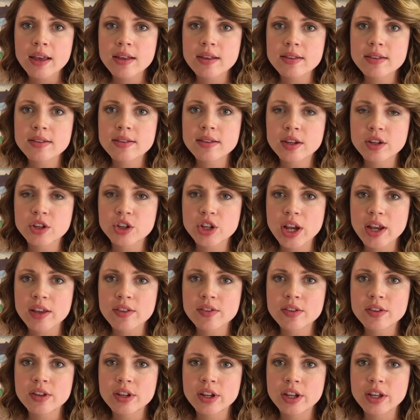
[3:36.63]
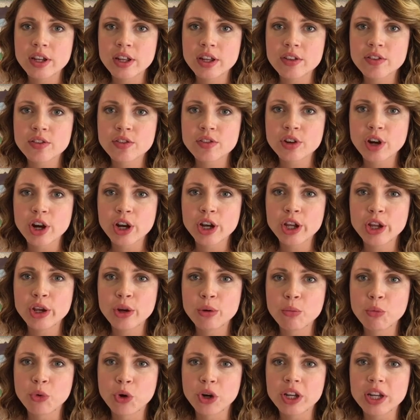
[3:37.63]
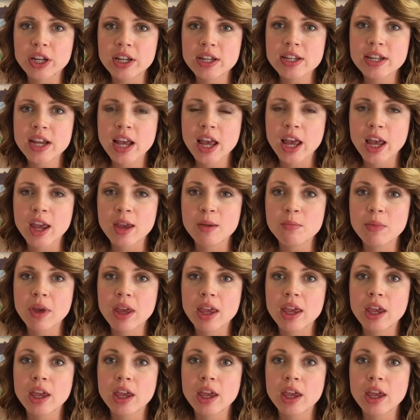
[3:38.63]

suggested starting your morning time